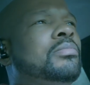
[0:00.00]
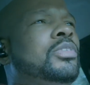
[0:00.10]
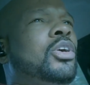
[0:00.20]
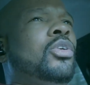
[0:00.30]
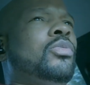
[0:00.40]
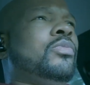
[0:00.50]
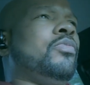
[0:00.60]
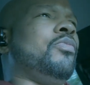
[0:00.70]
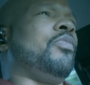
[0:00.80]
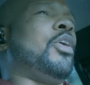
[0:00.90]

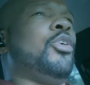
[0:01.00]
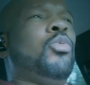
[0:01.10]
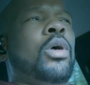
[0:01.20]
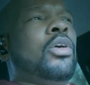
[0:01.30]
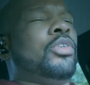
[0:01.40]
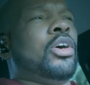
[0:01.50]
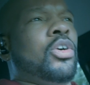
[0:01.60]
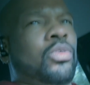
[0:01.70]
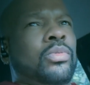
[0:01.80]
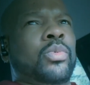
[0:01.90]
very well
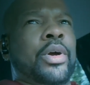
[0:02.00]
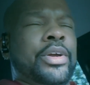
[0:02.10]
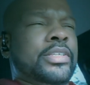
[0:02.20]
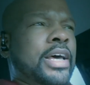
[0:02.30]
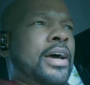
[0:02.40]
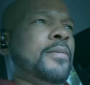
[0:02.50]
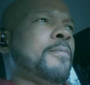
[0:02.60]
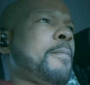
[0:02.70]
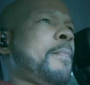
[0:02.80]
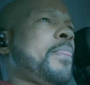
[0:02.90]
known where he's at,
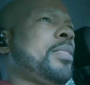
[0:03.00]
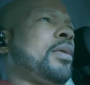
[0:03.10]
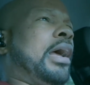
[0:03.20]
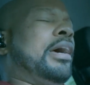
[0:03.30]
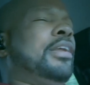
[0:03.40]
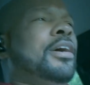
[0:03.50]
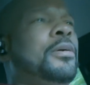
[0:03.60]
and